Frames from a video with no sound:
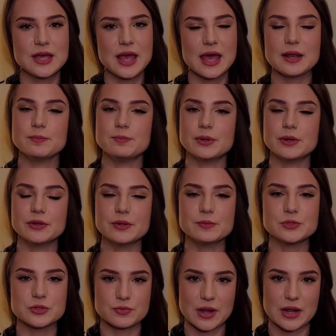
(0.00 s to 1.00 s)
and build them
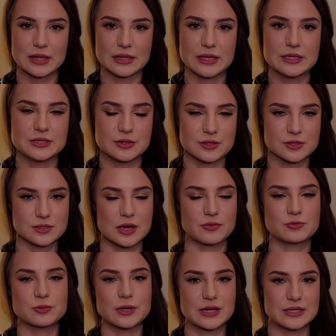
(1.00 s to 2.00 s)
directly into the
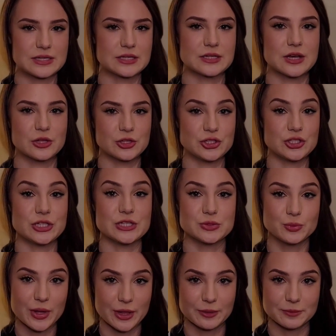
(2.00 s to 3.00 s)
software and technology as
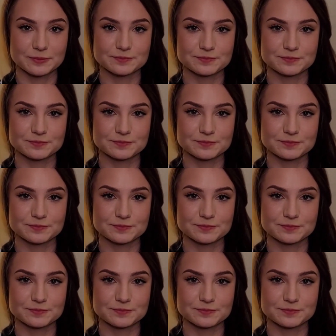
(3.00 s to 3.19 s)
well.